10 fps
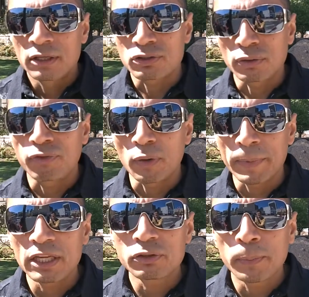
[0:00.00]
So for
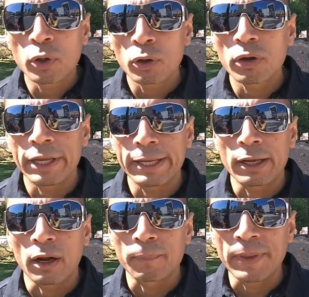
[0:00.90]
me, it's more
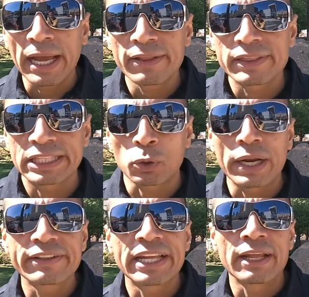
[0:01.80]
of that
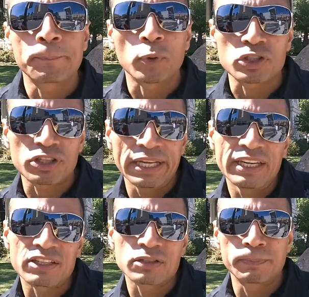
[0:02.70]
rather than a
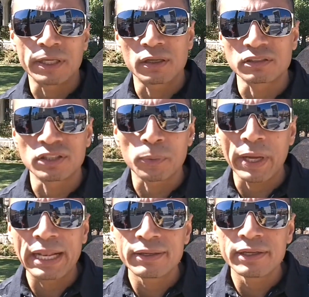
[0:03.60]
percentage, because in
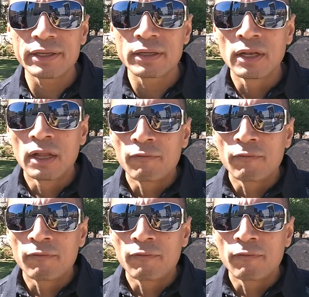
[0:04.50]
reality,